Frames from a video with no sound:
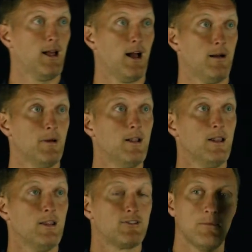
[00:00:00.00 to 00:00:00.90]
Um,
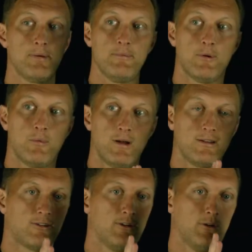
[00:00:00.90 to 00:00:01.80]
some people
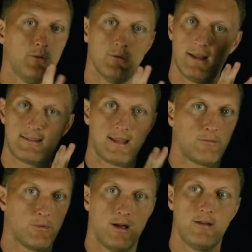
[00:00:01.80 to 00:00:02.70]
want to let
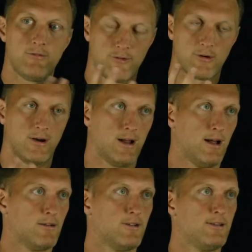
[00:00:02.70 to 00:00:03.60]
that run for
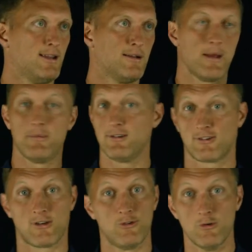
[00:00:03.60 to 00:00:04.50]
uh, you know maybe
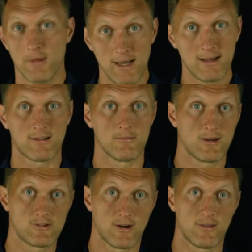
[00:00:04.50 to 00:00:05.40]
just a few minutes and
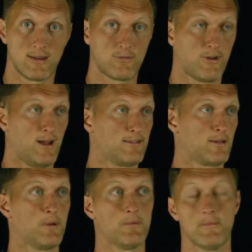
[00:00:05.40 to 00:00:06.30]
make sure everything's fine.
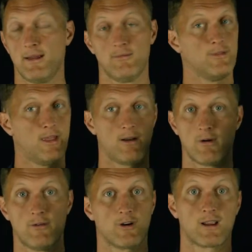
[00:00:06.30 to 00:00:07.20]
Some people may let it
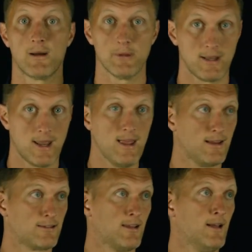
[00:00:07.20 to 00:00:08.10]
run for a couple of
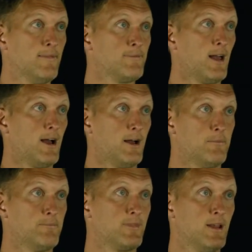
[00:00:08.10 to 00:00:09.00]
days.
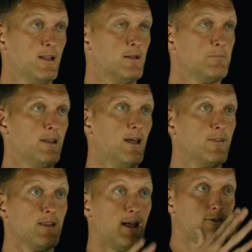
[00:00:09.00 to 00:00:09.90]
Um, but
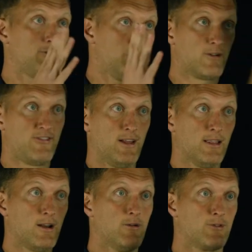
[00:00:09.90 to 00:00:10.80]
nonetheless, you want to
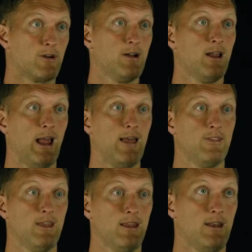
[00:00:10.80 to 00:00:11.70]
fail it over, and
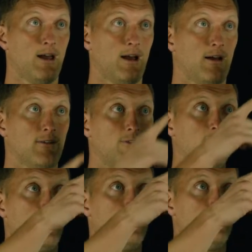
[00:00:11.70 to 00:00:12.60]
then uh,
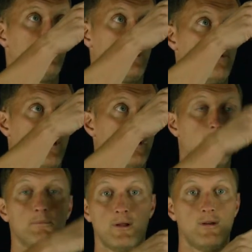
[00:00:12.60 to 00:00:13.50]
and then you would have already
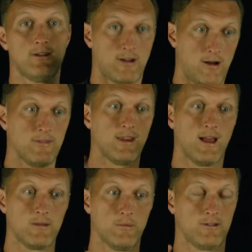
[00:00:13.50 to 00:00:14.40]
uploaded to all the
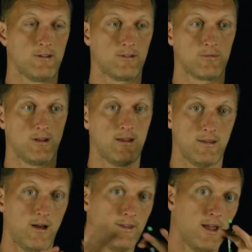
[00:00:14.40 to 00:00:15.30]
other ones as uh,
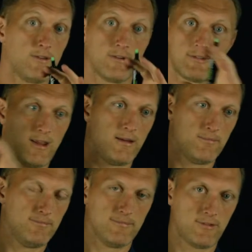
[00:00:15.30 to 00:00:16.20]
all the others say
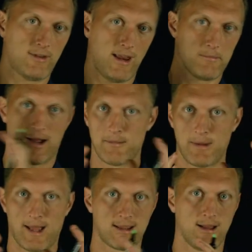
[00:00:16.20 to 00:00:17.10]
standby,
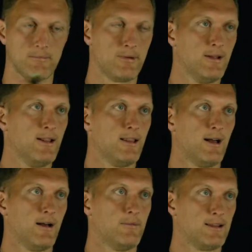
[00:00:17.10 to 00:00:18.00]
backup
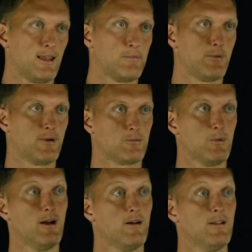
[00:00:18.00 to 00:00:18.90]
um, at that point as
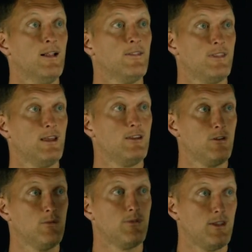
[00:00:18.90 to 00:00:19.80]
well. Then
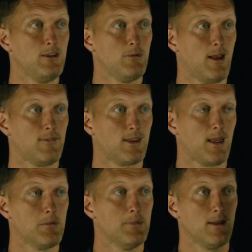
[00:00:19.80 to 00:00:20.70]
you then you would have the
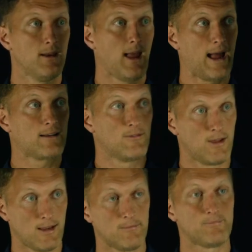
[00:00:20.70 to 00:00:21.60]
capability to
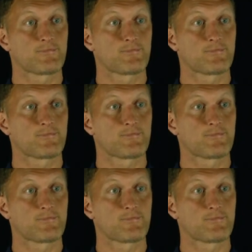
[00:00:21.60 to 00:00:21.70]
activate